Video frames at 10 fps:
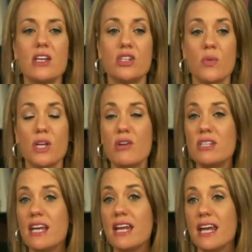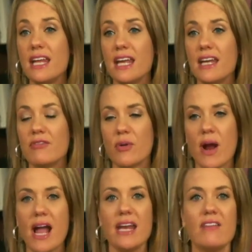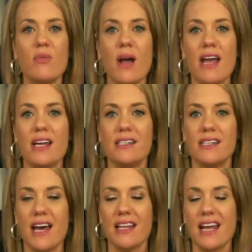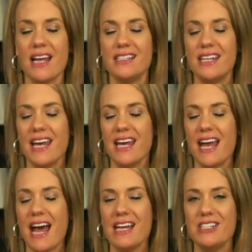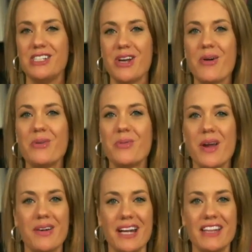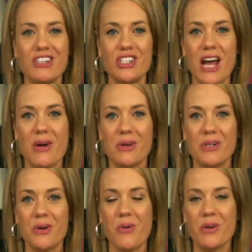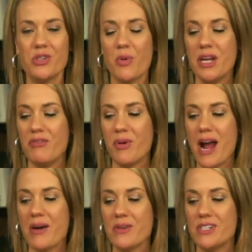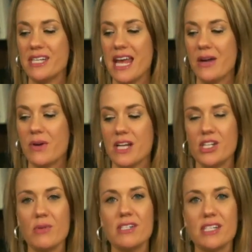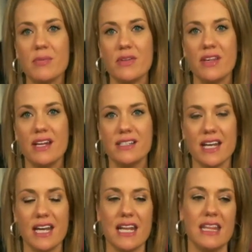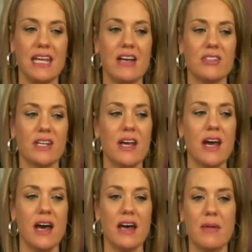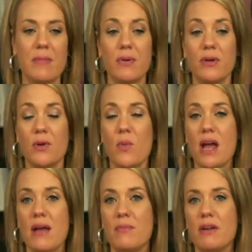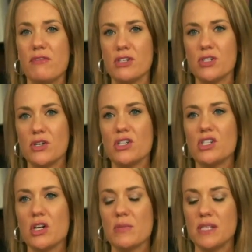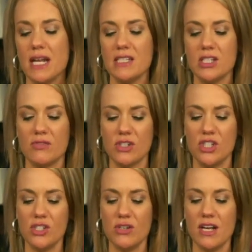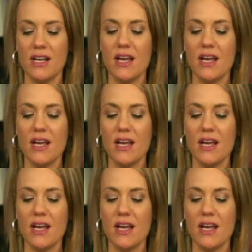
So we're using it in, in a variety of ways. Um, like I say, I don't wear it in a shower or twenty-four hours a day, or I don't sleep with it. It's like anything else. Um, I put it away. But for certain circumstances, for shooting,